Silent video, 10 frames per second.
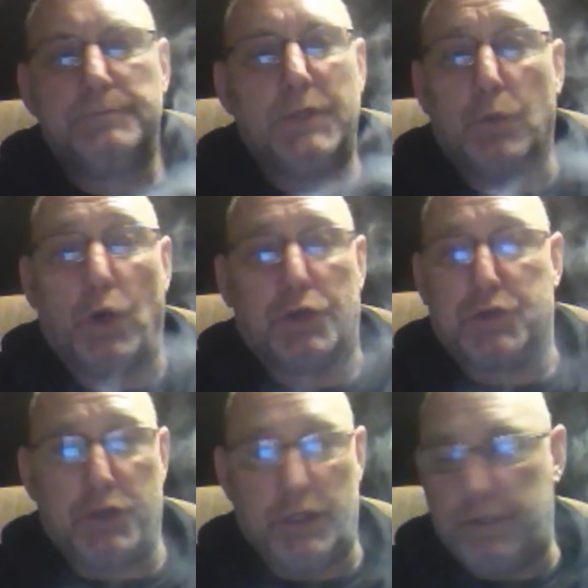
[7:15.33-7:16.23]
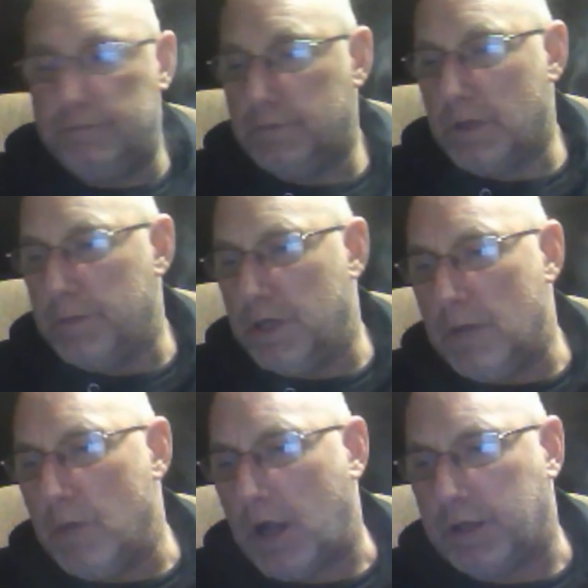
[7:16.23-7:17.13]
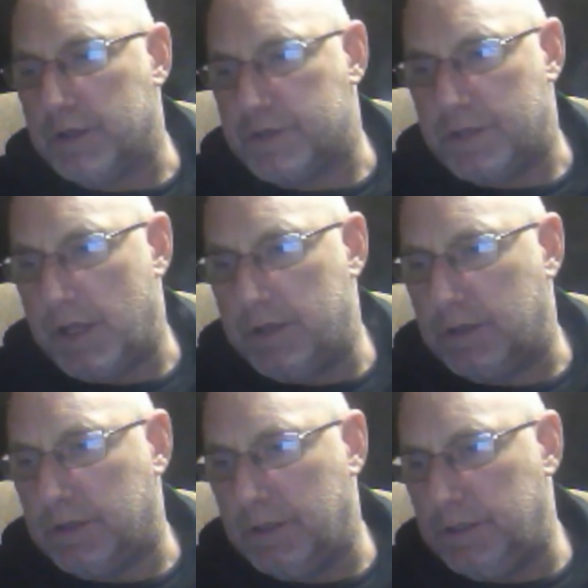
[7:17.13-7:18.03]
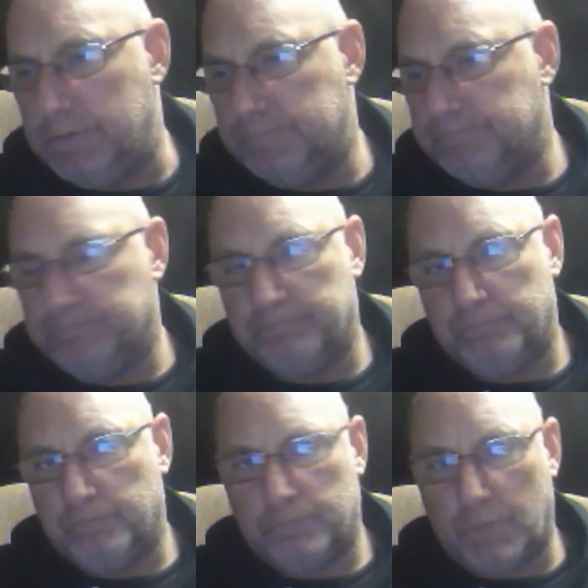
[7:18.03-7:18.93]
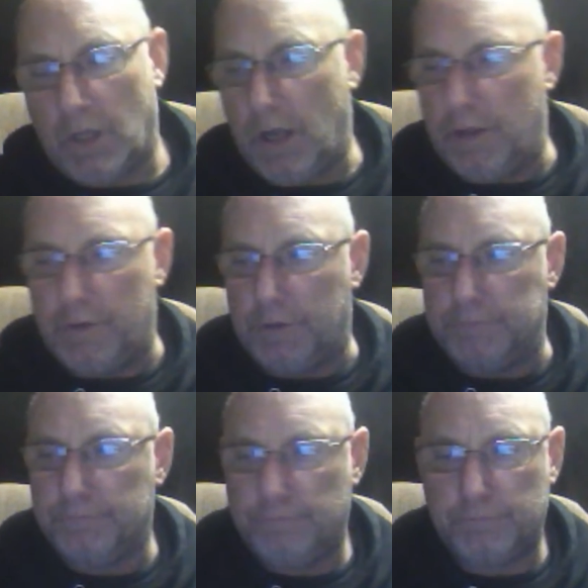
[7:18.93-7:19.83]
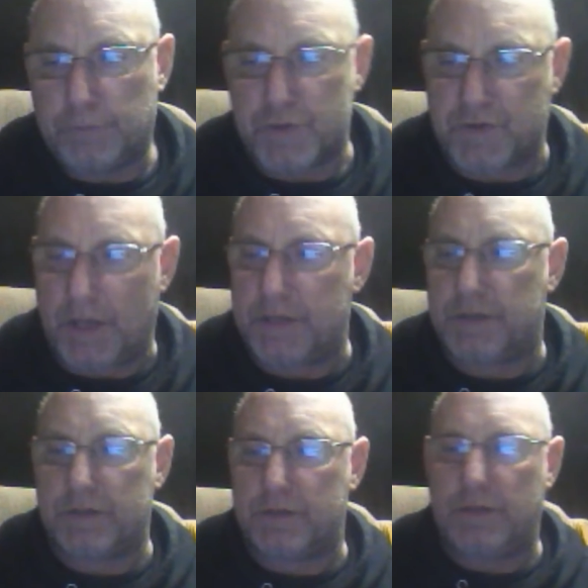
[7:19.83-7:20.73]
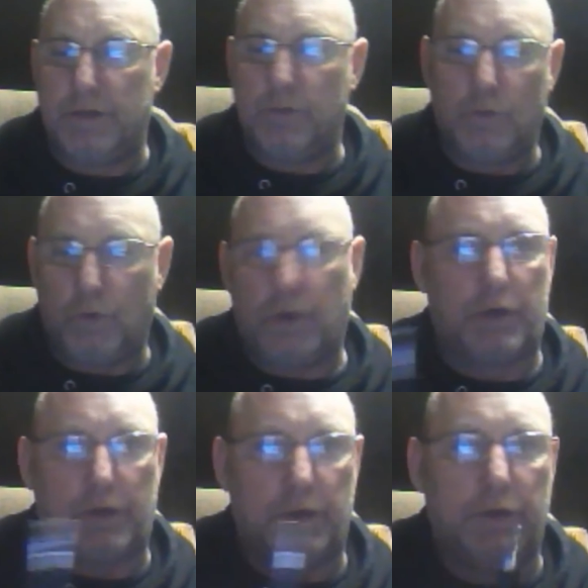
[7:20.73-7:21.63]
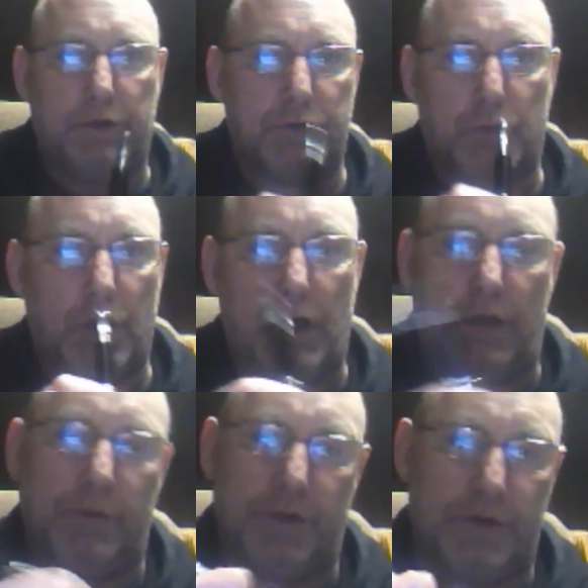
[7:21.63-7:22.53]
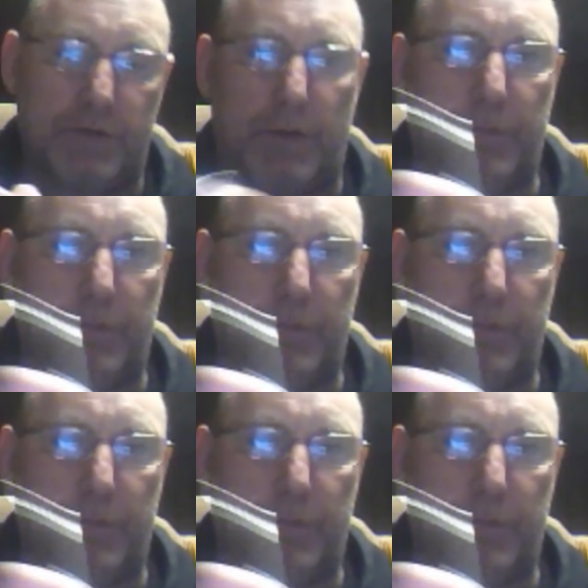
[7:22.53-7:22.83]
It works good. I mean, I'm not going to say that the other Precises didn't work good as well. I mean, here's my